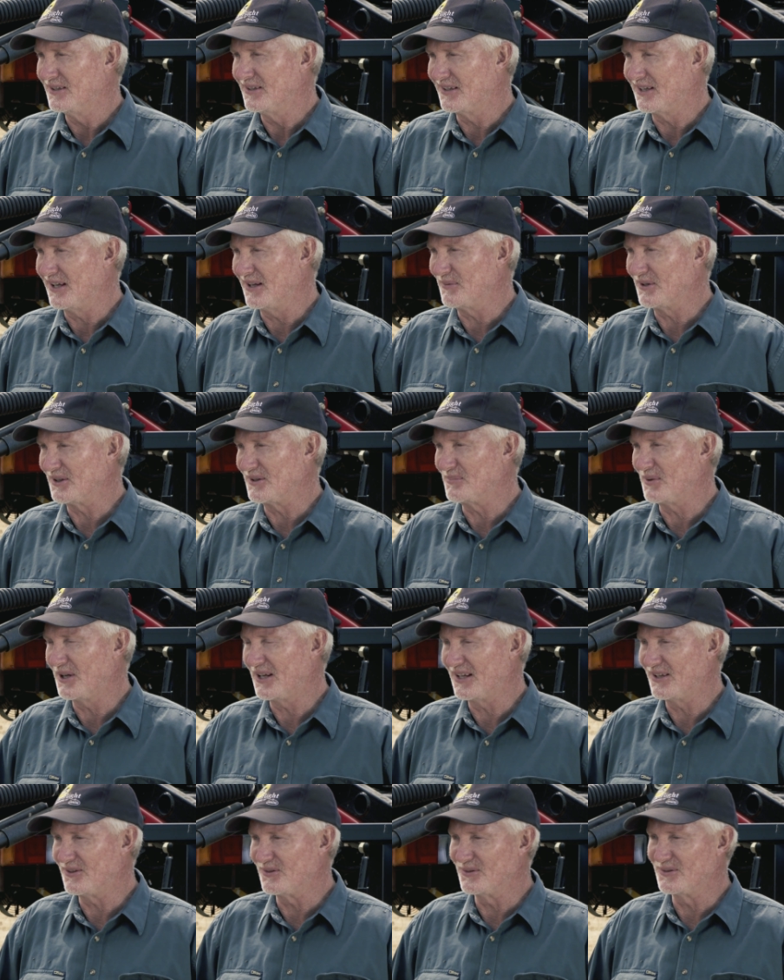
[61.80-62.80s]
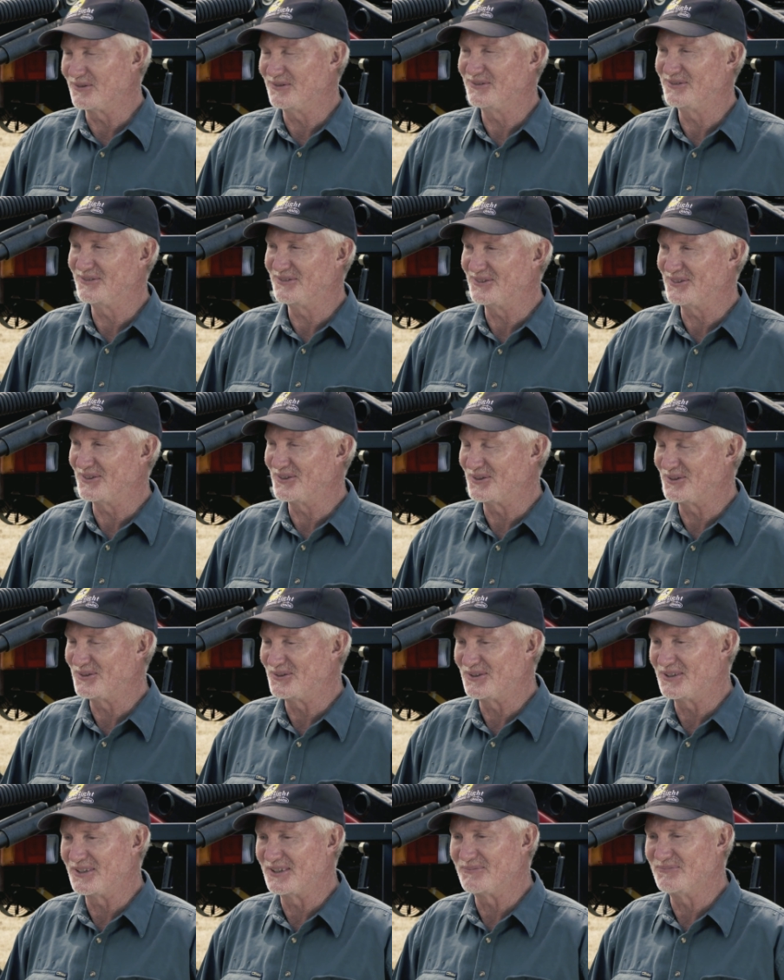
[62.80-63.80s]
camp at the paddock or,
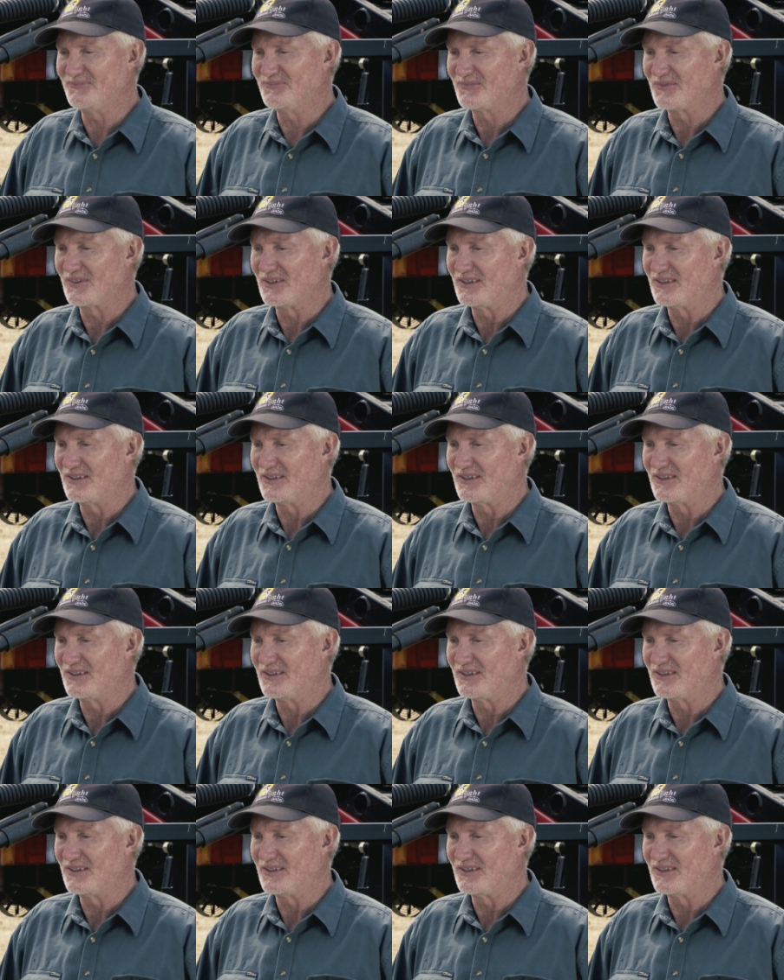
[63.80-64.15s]
or um,